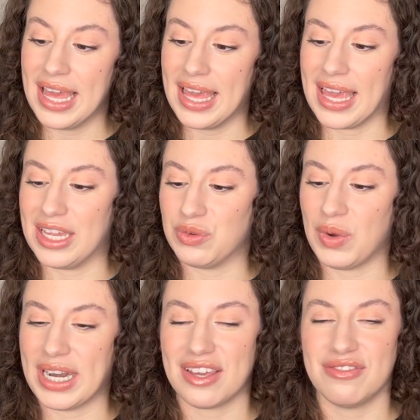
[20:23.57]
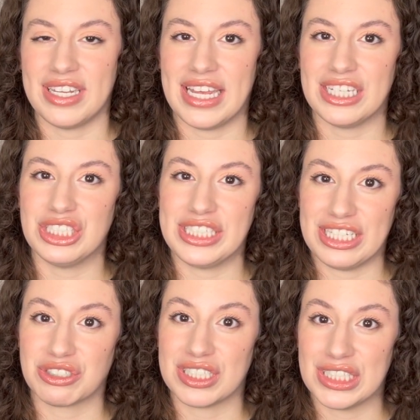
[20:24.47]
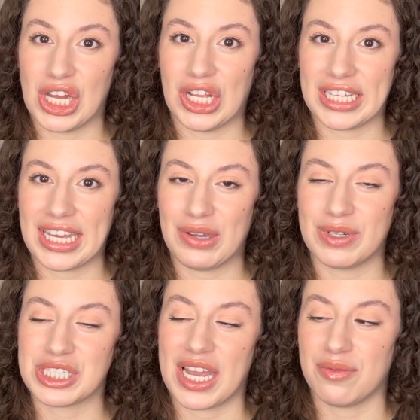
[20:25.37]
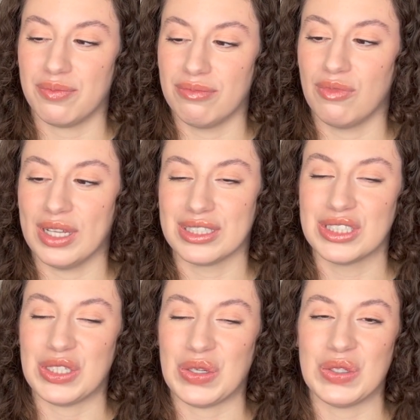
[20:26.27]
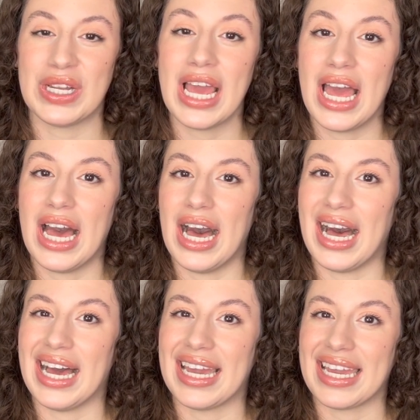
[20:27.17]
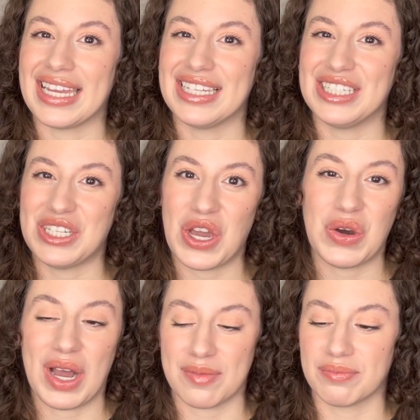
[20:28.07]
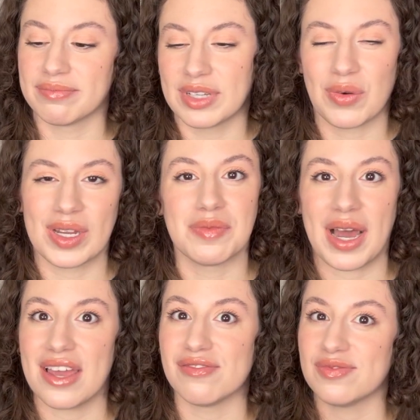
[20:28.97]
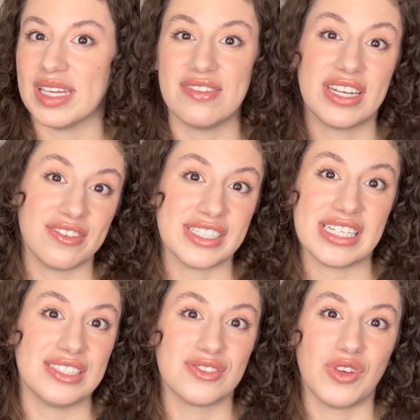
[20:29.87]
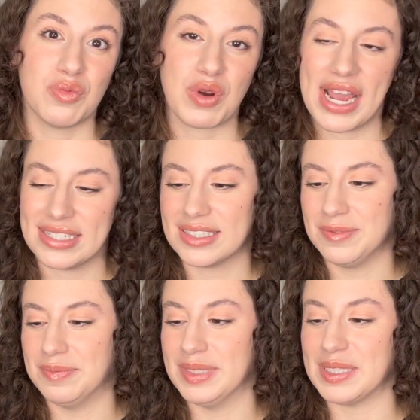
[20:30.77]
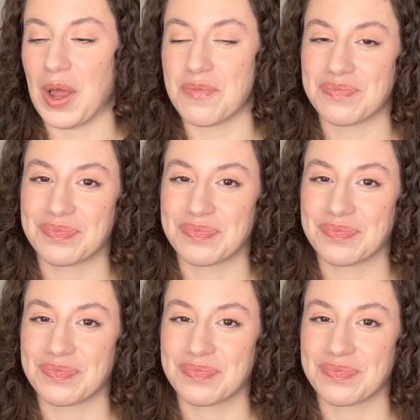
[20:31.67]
and when I finish Dangerous Dolly, which I will soon, I know I'm going to buy it even if it is full price. So